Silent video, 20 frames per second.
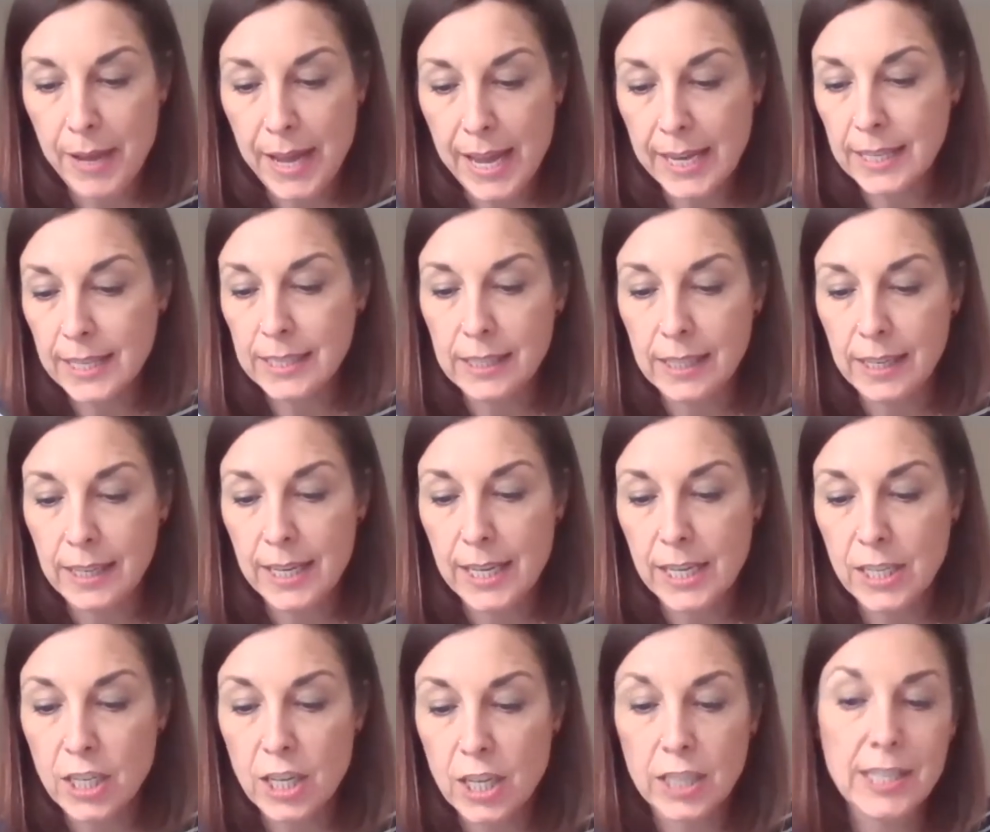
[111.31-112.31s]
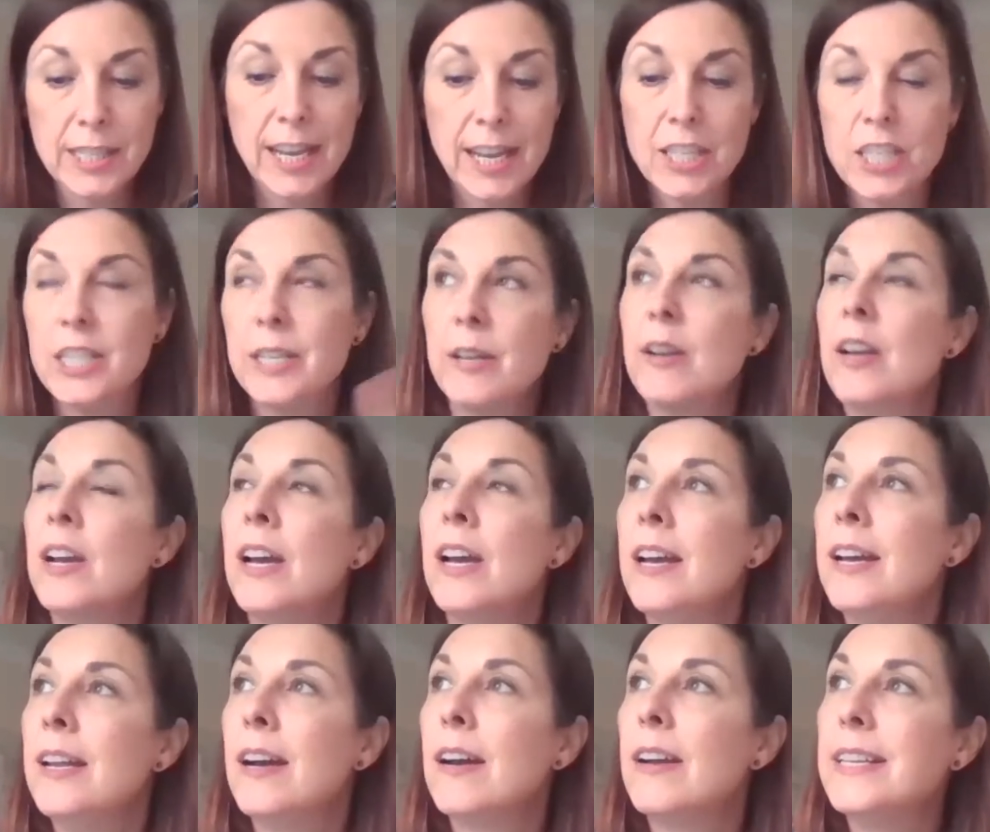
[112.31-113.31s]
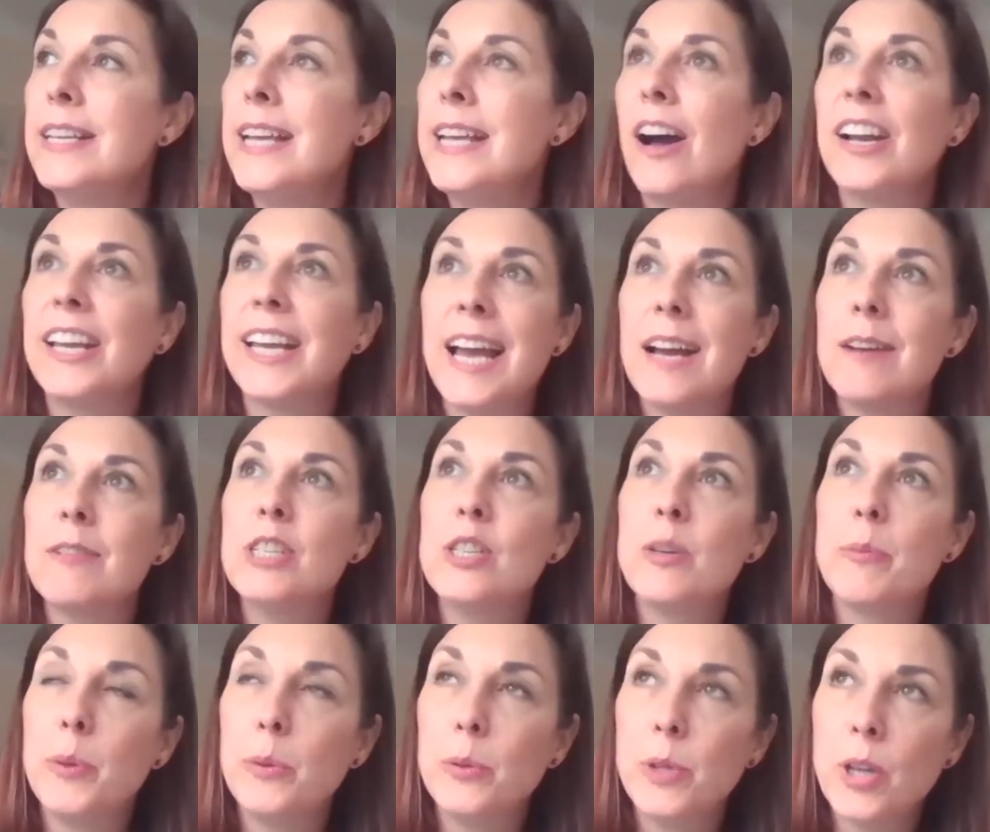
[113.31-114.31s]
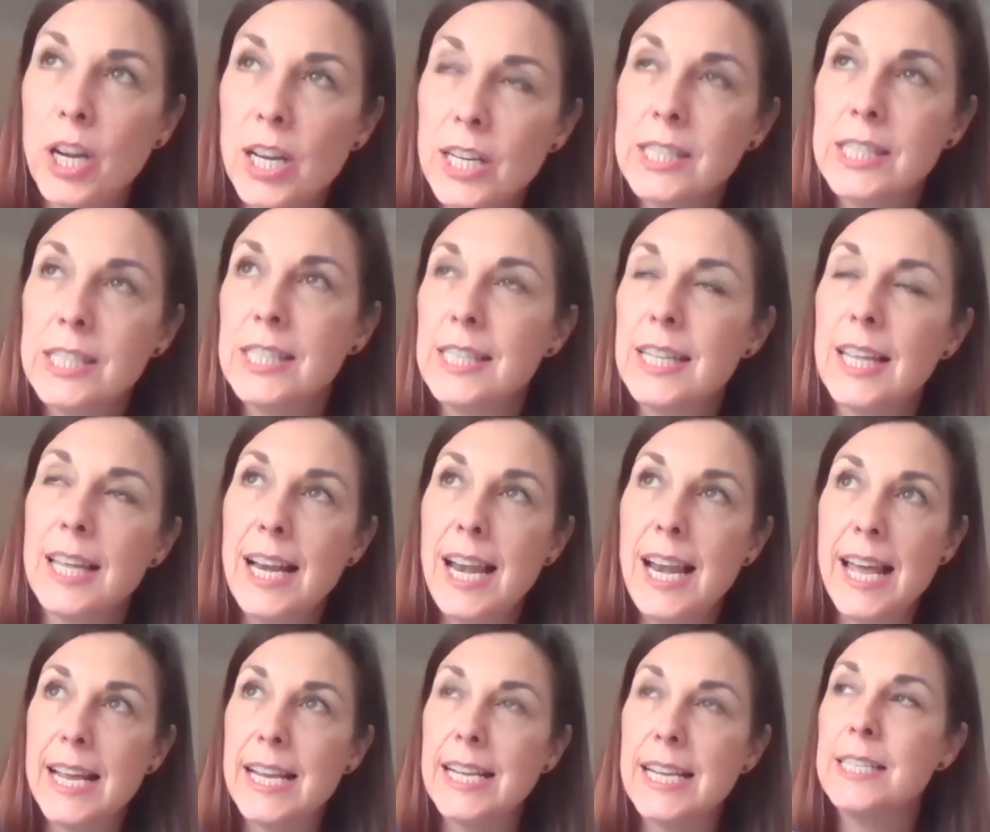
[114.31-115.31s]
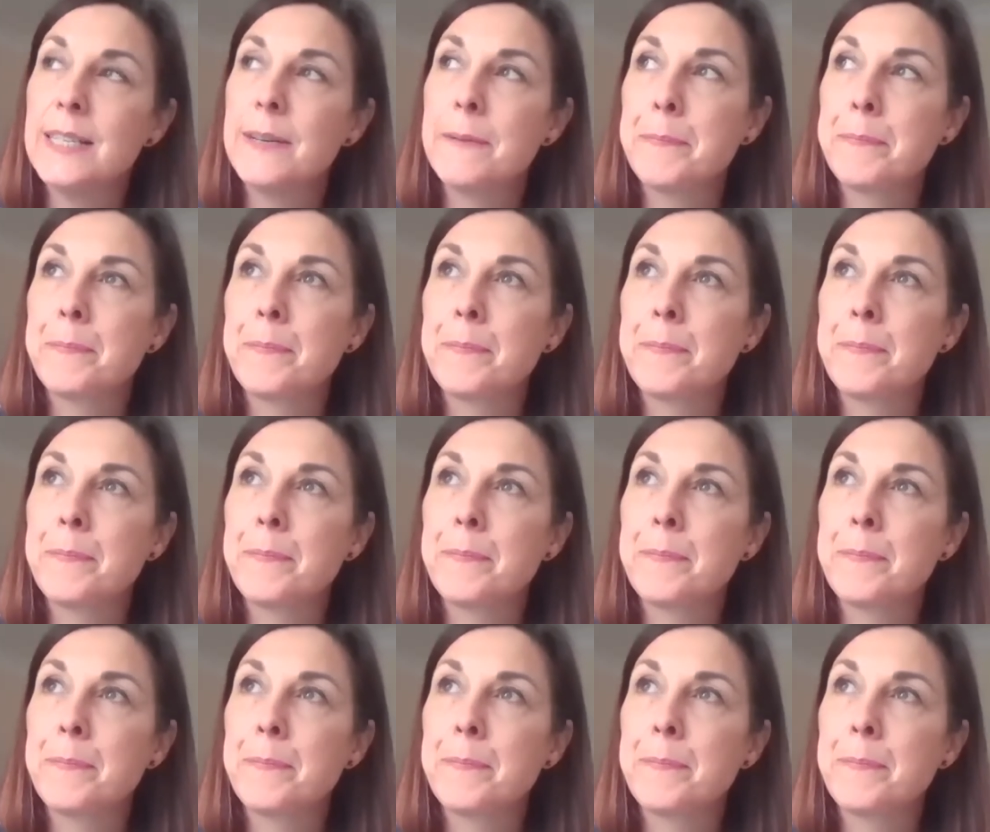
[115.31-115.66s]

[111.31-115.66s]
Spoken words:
eggs in each cluster. Actually, yeah, I counted up all the clusters that they laid